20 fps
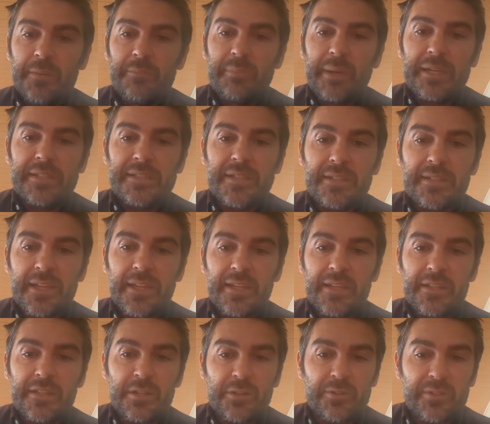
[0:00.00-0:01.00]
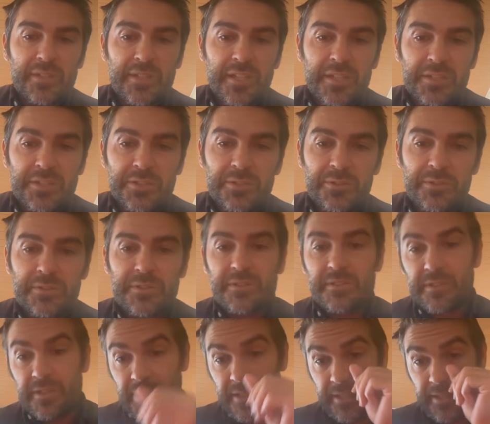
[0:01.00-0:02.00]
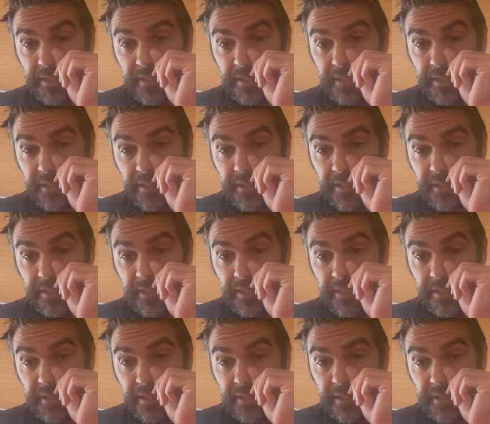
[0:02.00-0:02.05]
Basically, tissues